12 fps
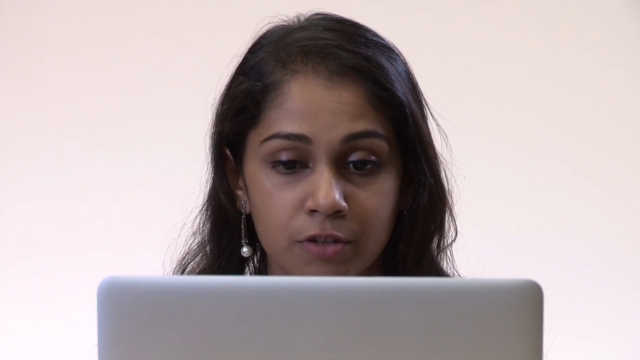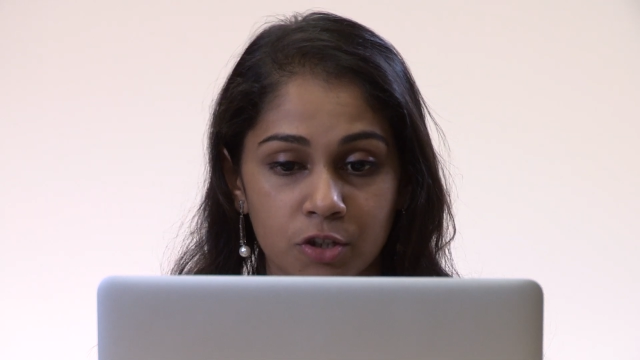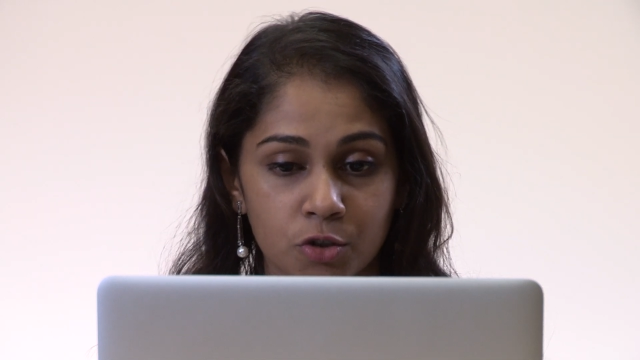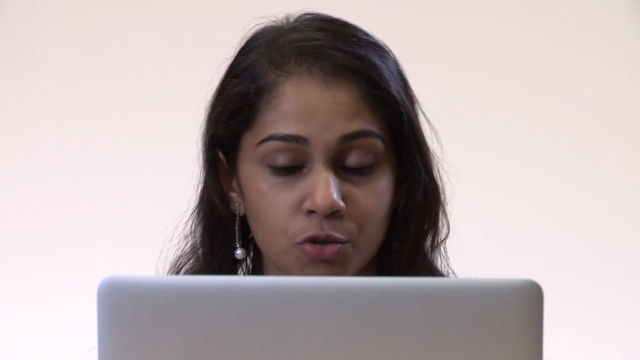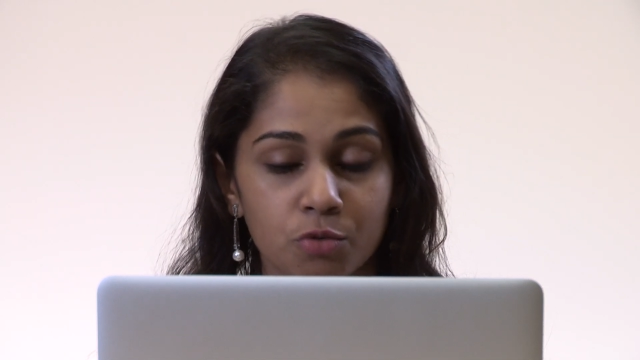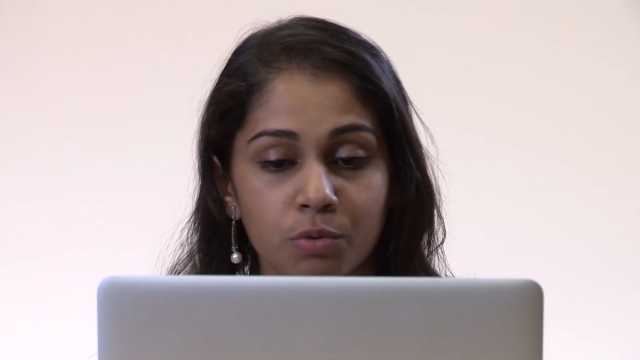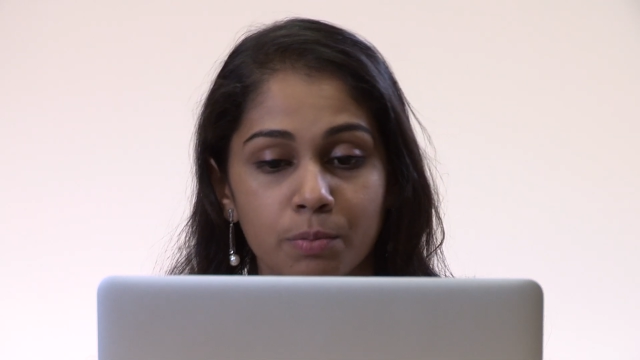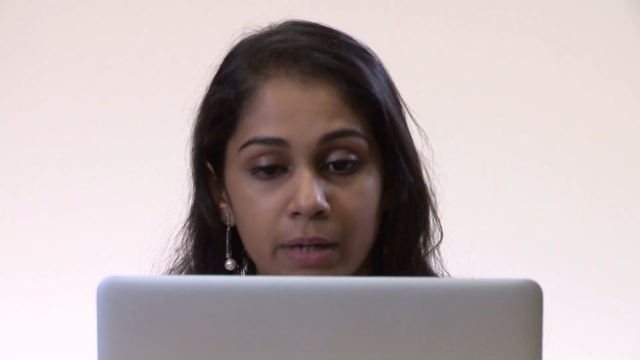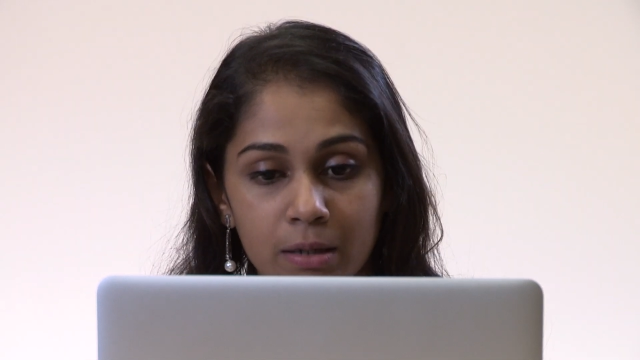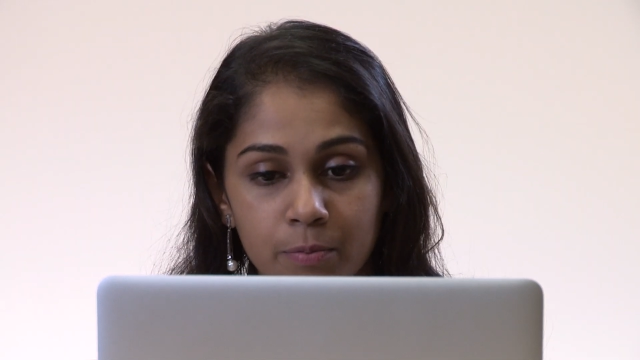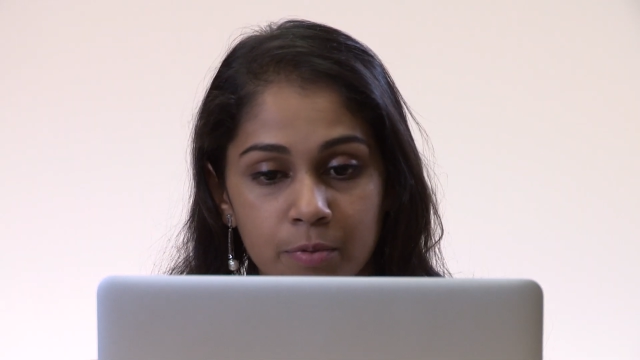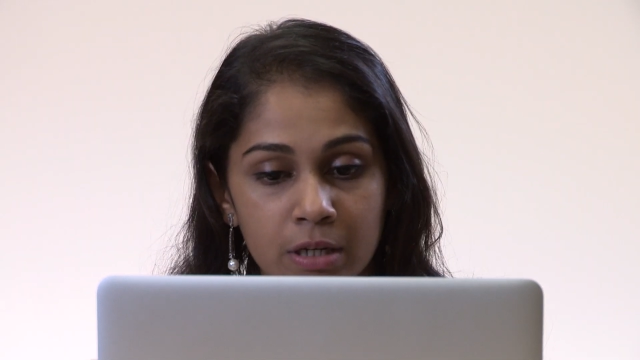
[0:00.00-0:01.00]
issues with
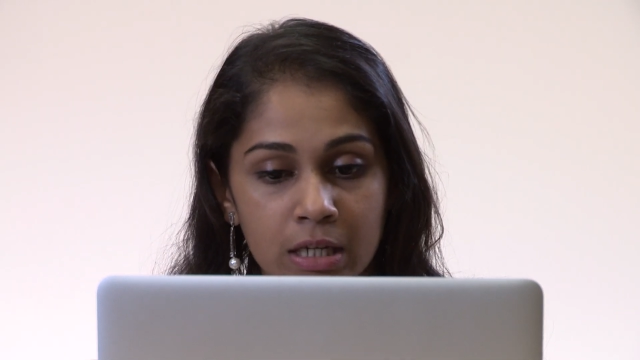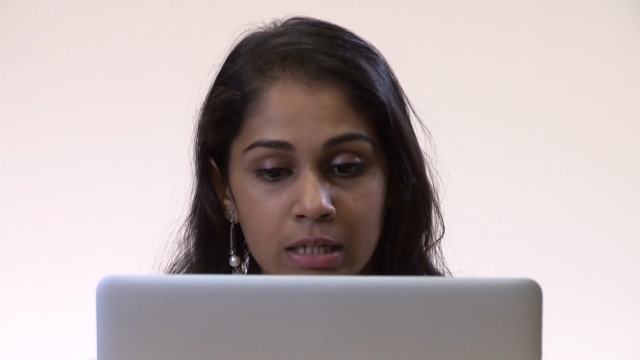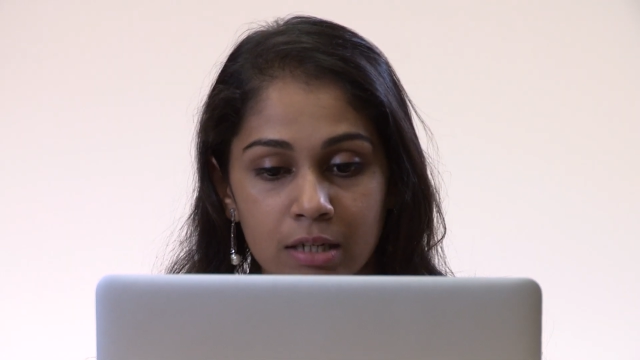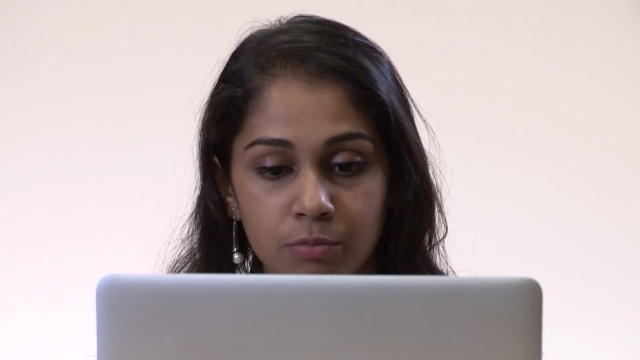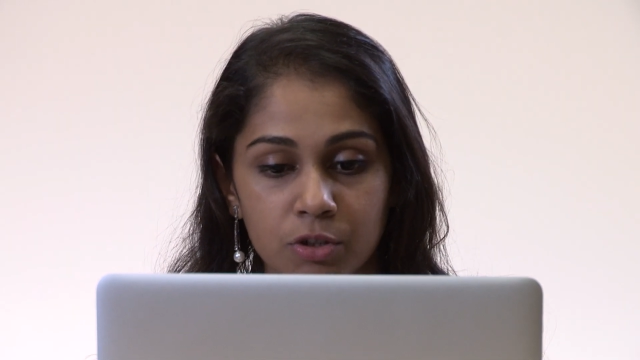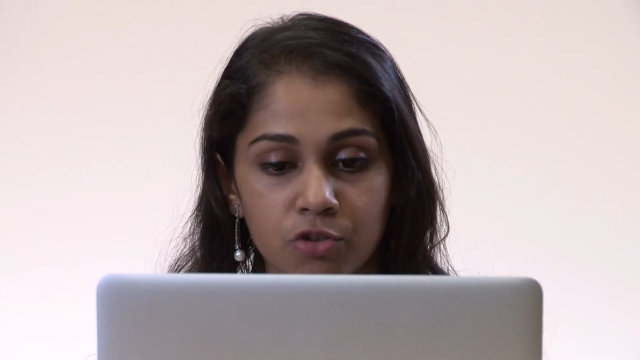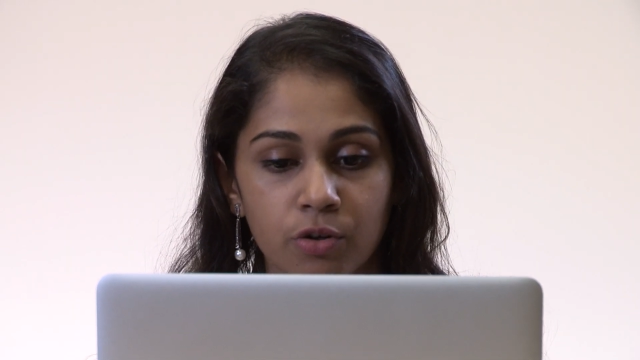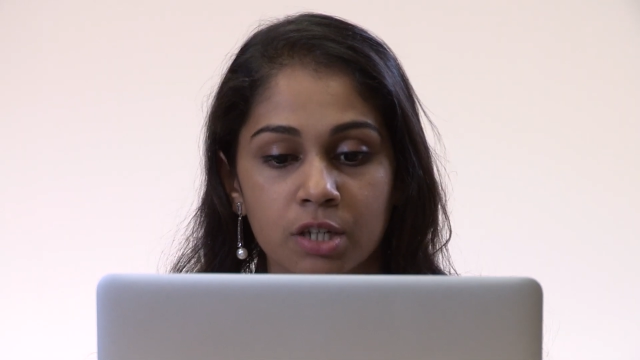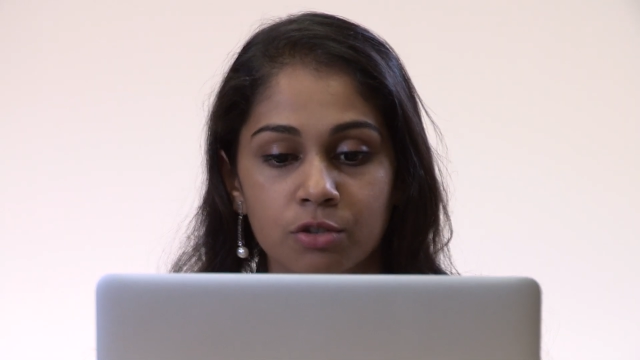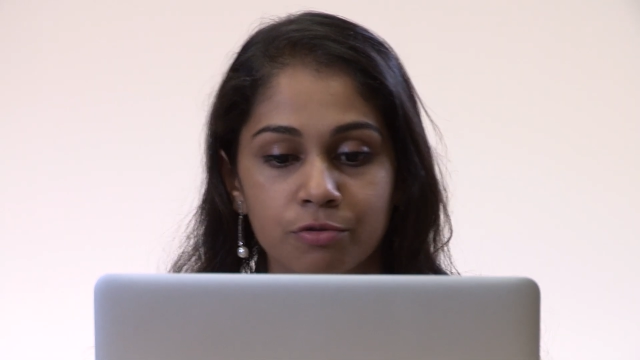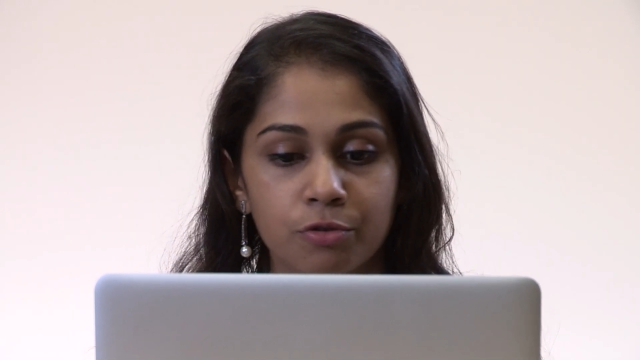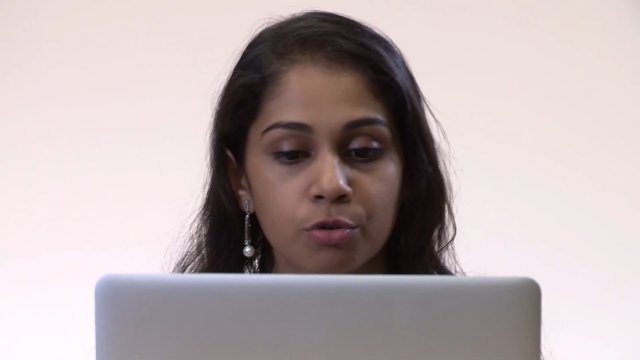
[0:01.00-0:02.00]
back pain, and we're trying
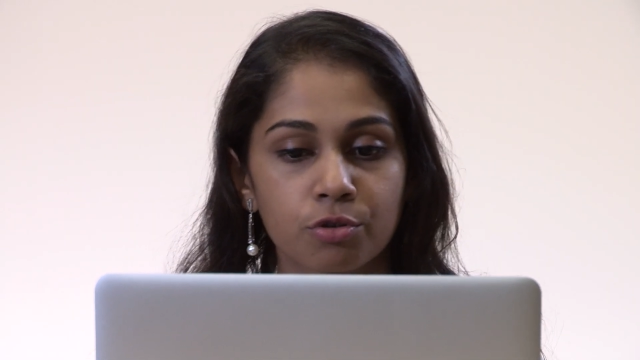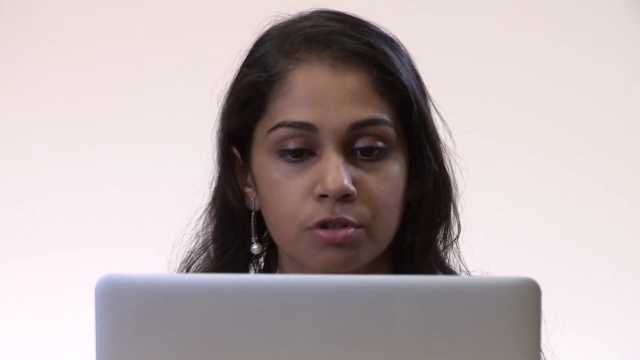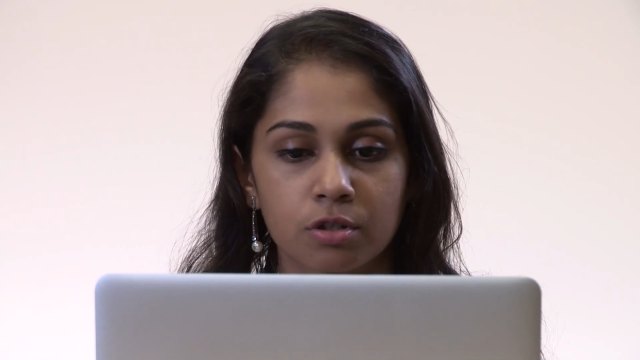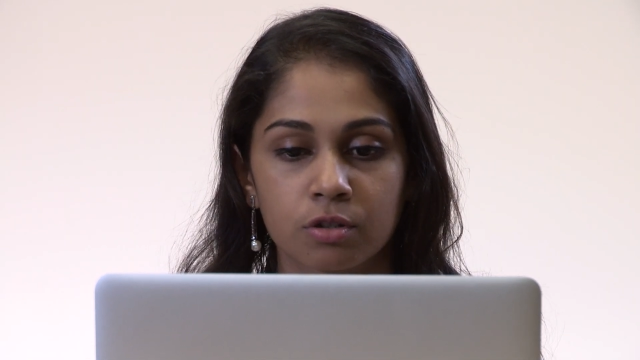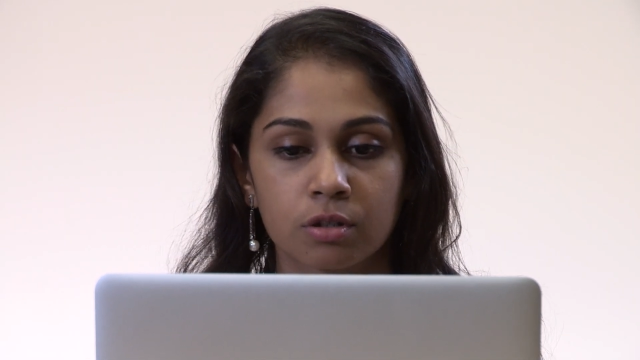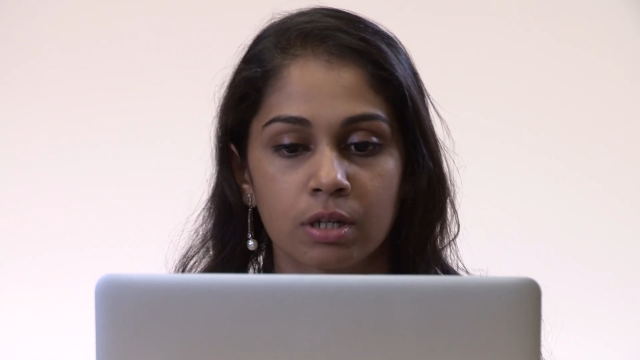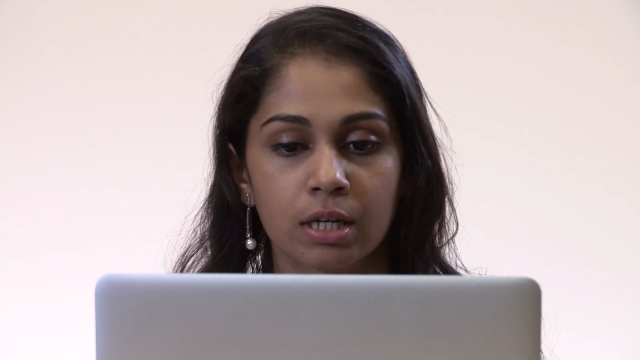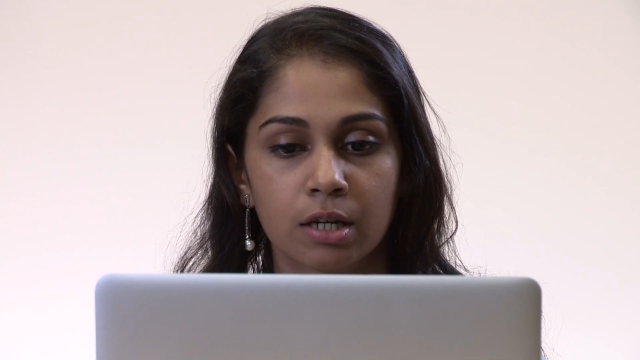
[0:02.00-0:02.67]
to focus on